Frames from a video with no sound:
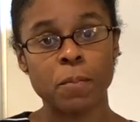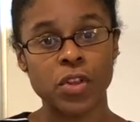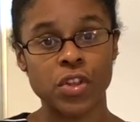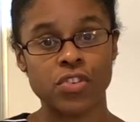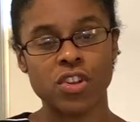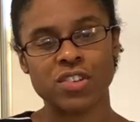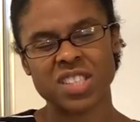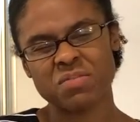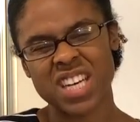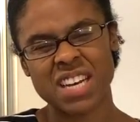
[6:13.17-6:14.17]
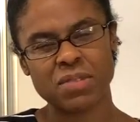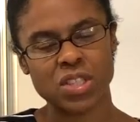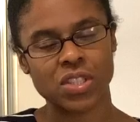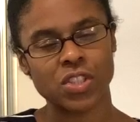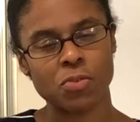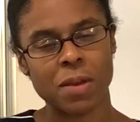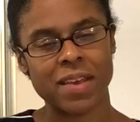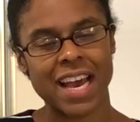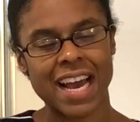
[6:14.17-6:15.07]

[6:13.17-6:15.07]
You know, sometimes you may be